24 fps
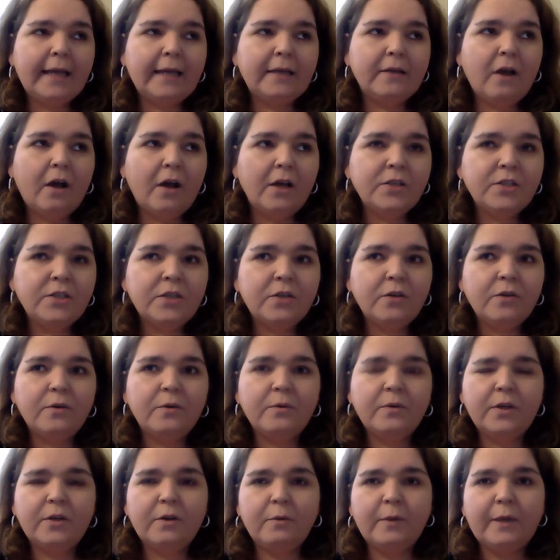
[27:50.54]
also,
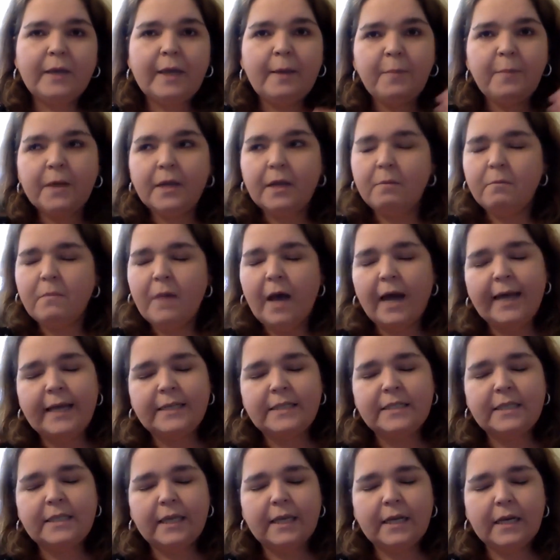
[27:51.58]
keeping in
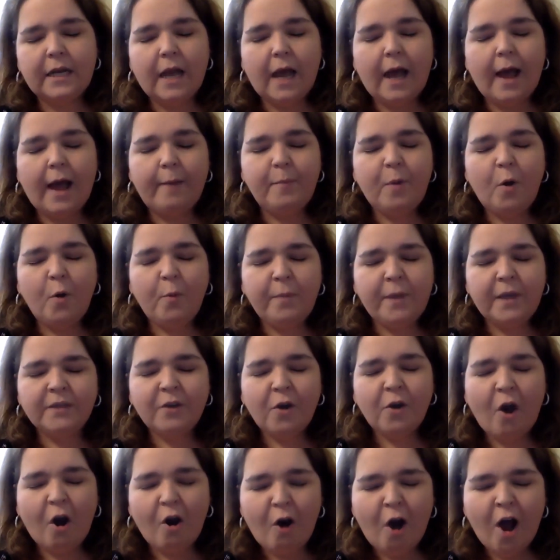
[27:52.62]
mind that I'm
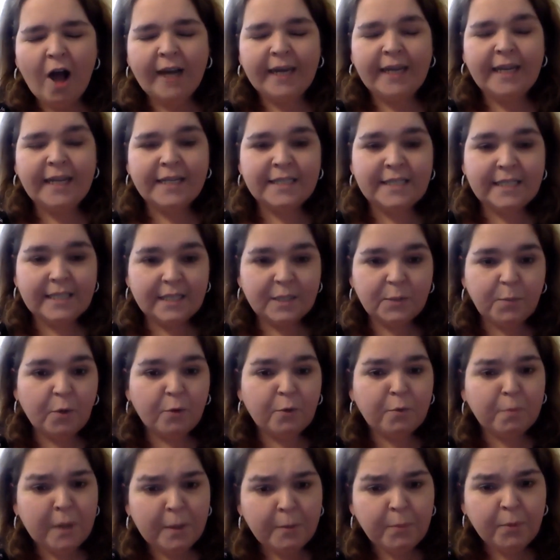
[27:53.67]
hoping our audience is
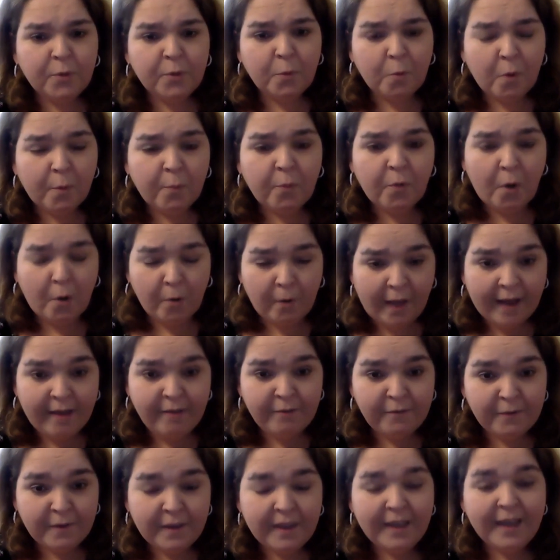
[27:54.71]
both people who are
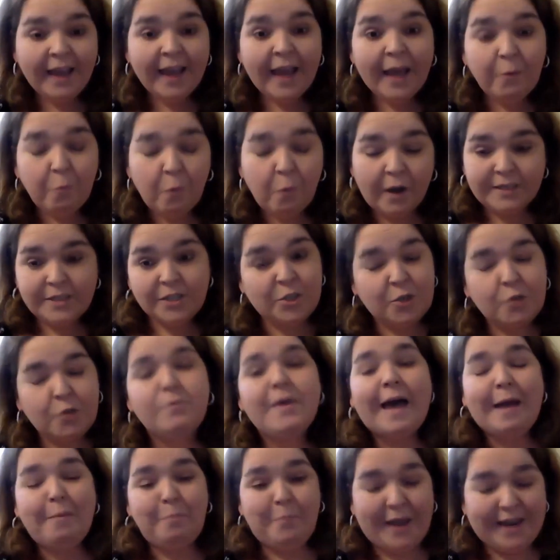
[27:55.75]
pro-life and want to do
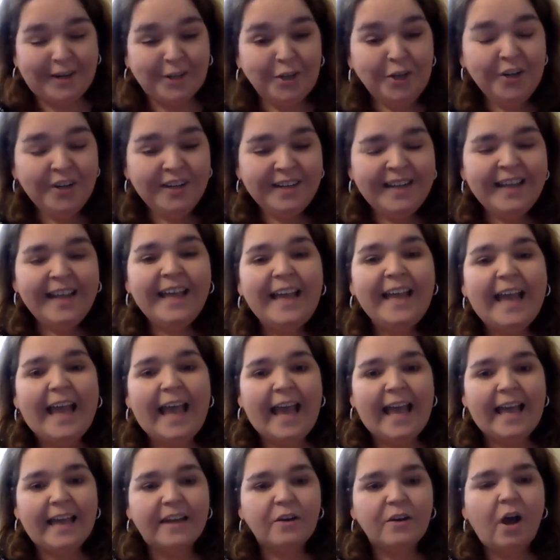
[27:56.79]
that better,
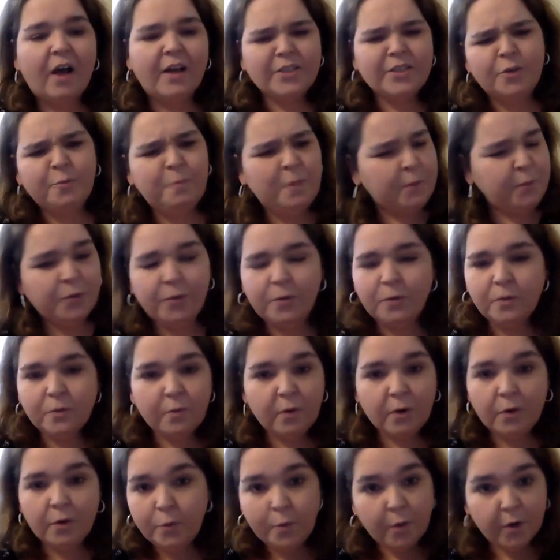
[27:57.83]
and also people who
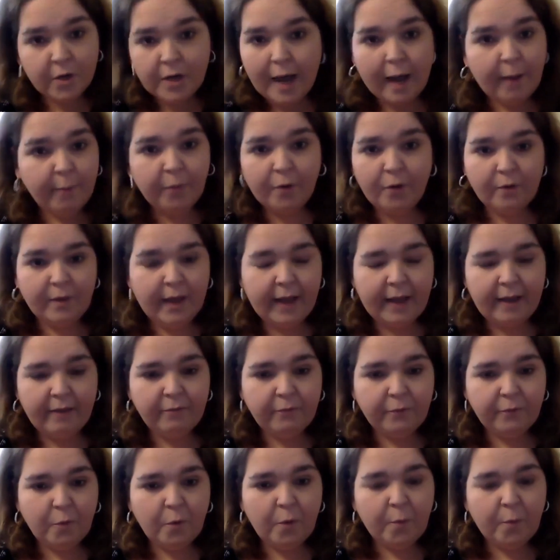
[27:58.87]
are not pro-life, who are